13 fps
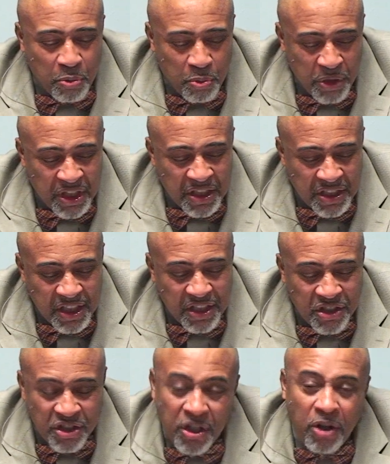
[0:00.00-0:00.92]
We can
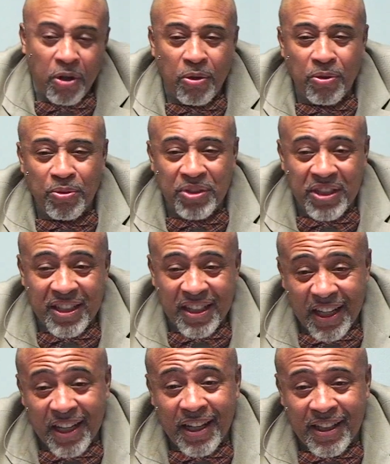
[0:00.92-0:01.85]
teach dogs
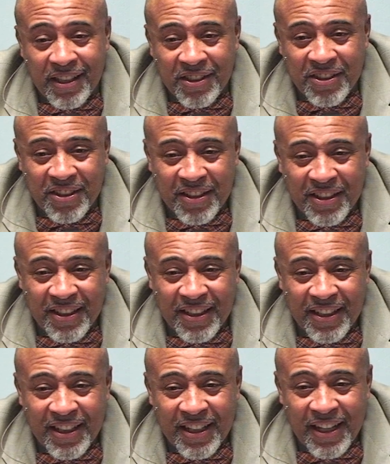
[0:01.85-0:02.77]
and cats
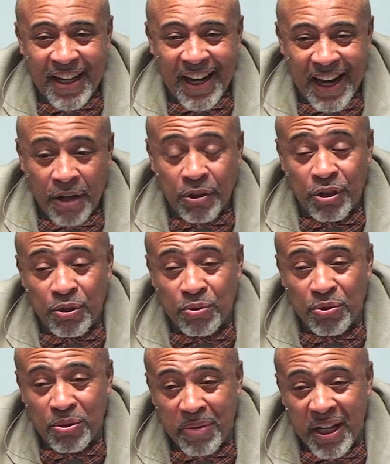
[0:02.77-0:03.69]
how to
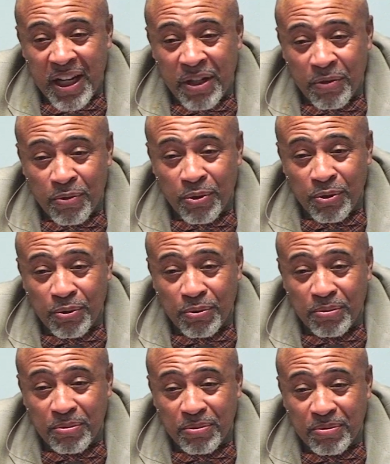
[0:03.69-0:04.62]
use the
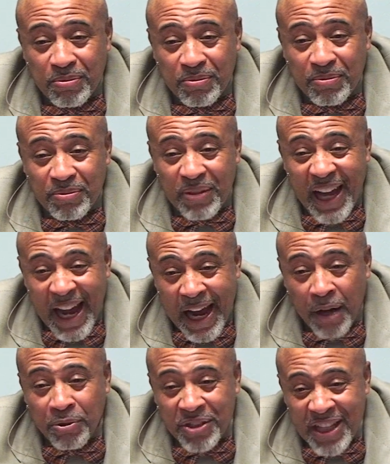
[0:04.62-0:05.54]
bathroom
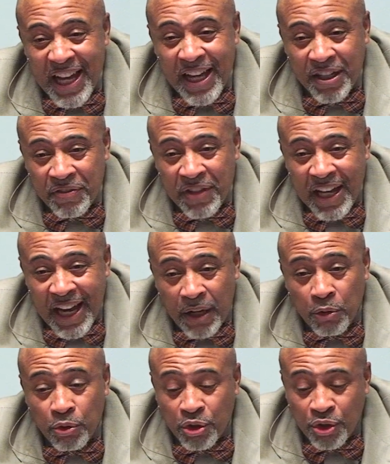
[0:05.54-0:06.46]
outside of the
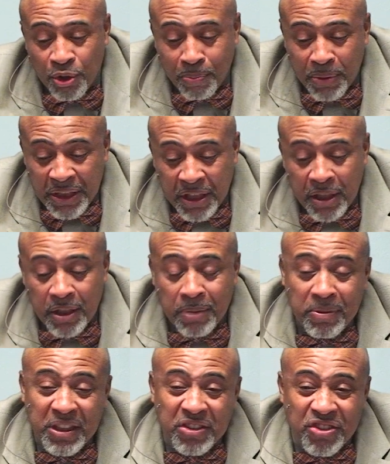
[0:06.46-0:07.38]
house or
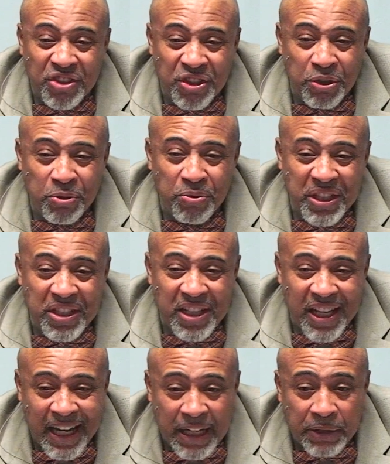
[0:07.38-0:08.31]
particular places to go in
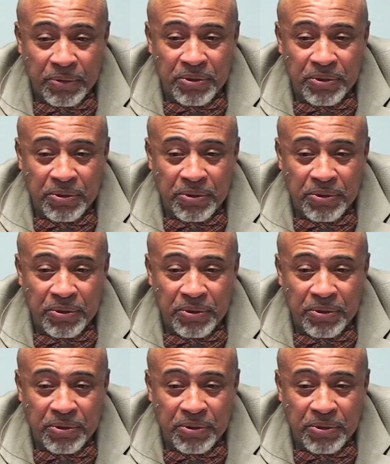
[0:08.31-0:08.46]
the house.